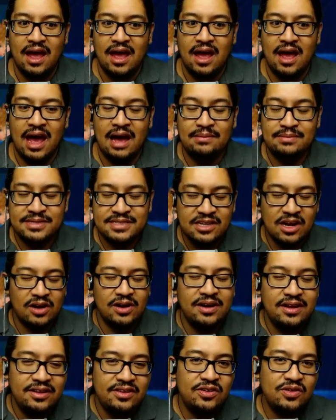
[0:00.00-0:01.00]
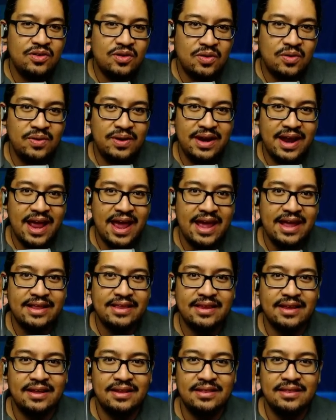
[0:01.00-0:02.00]
I'm starting to create
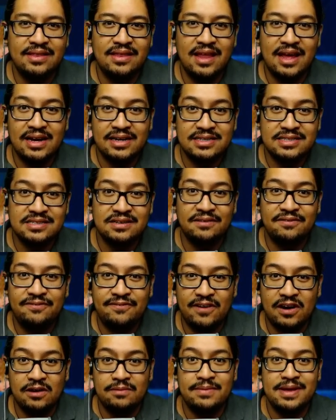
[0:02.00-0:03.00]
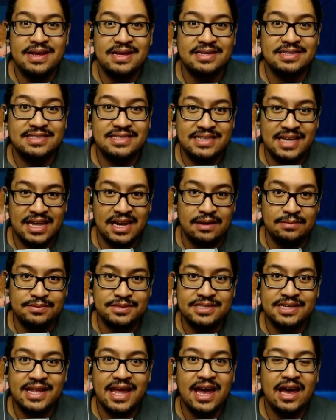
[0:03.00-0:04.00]
Lux farming
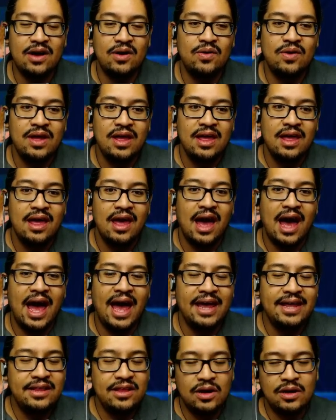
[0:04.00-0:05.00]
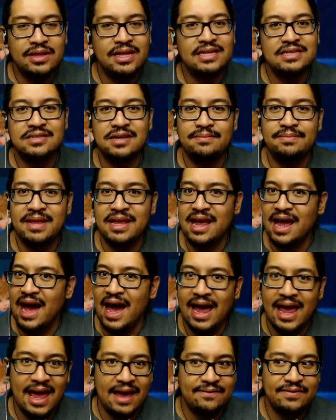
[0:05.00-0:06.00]
setups. Now, I know that's something
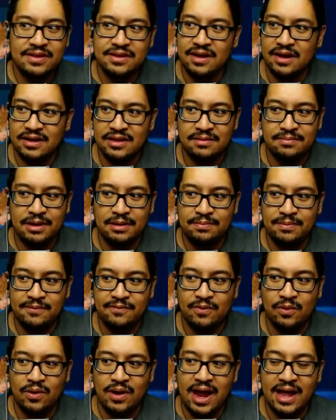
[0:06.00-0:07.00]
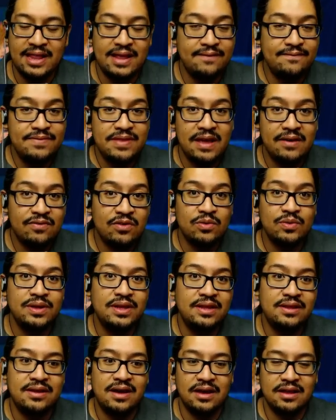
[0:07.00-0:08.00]
I haven't talked about before and I've never
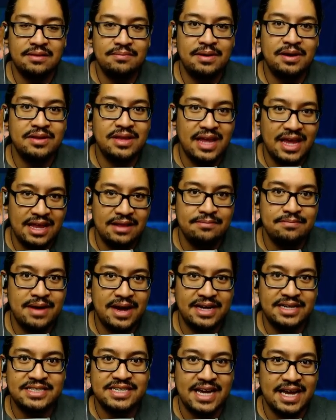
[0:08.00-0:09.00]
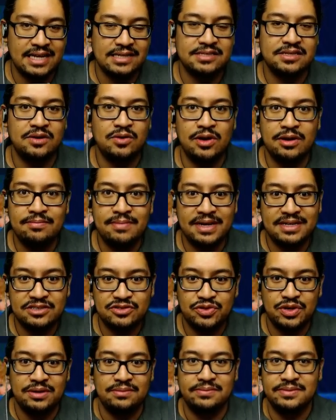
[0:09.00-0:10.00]
really talked about in my chats or in my
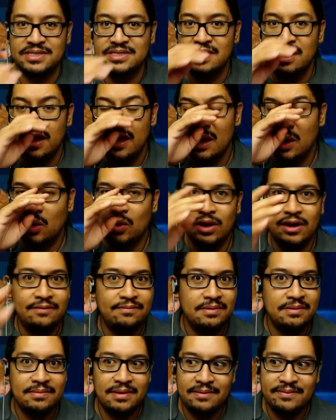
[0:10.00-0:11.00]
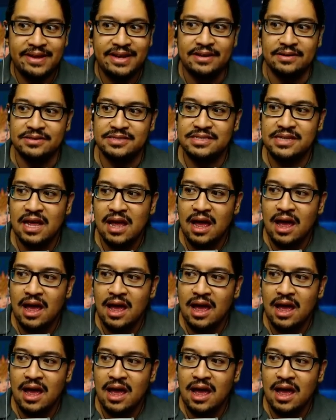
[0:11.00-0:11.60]
streams or even in my videos.